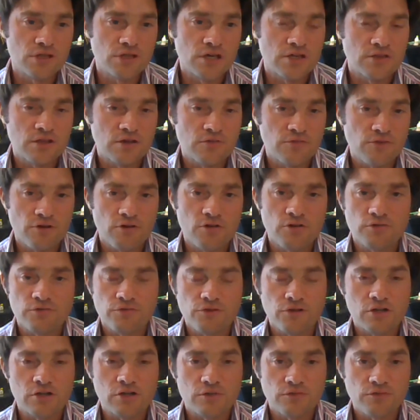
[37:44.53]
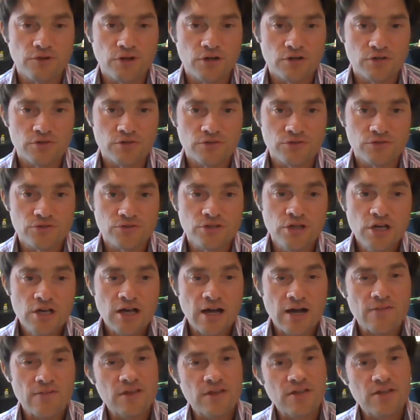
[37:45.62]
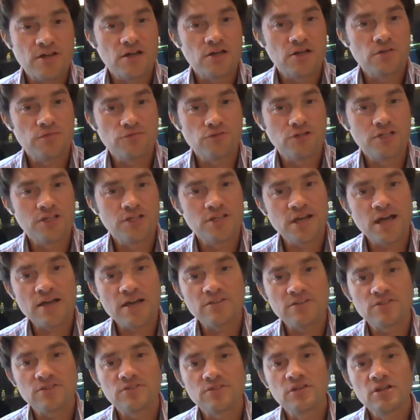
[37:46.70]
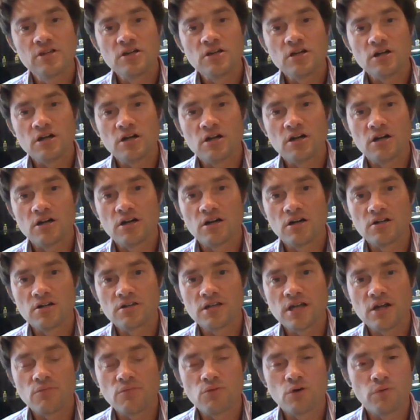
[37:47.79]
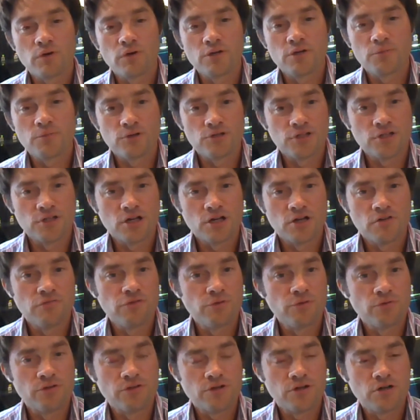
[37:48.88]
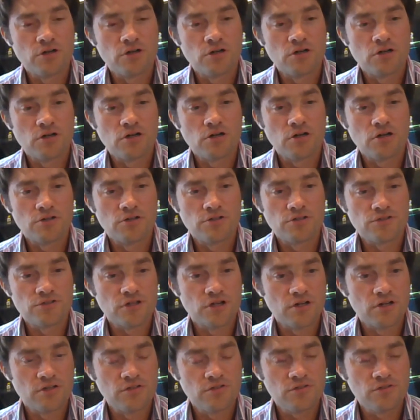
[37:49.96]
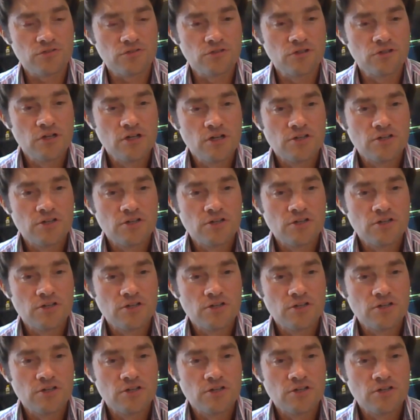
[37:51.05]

They're very, very advanced, and they kind of really get what we're putting over with our designs.